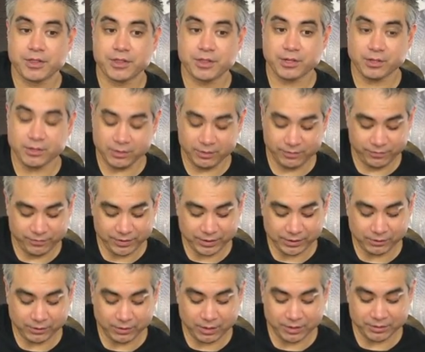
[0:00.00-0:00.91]
third
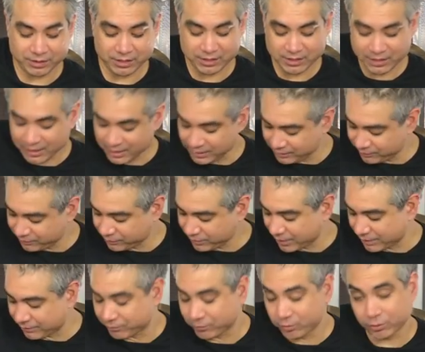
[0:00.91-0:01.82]
finger on the 9th
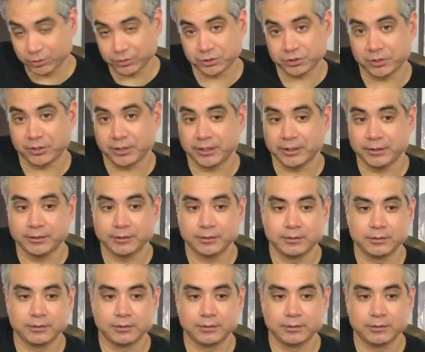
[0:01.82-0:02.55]
fret 4th string,